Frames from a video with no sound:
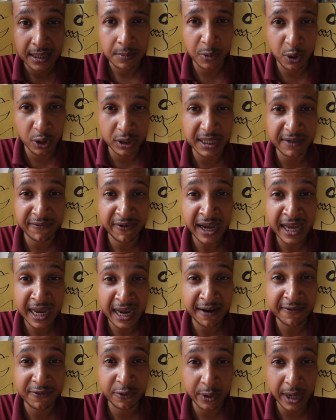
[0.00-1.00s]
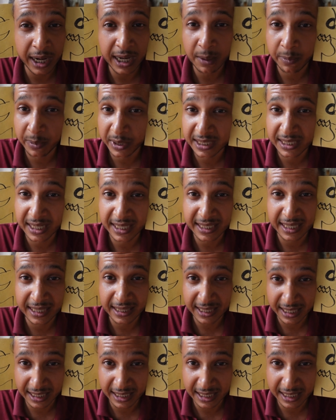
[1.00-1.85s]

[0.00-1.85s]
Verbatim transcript: Because if I have to run a business in